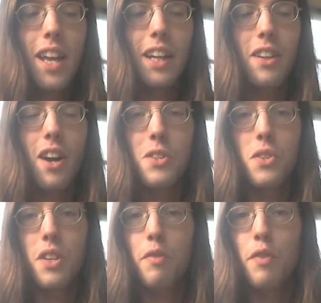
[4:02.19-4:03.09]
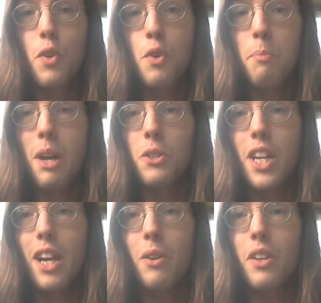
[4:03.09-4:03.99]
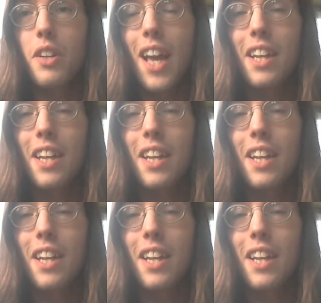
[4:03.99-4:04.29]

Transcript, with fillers: and causing further meltdown and,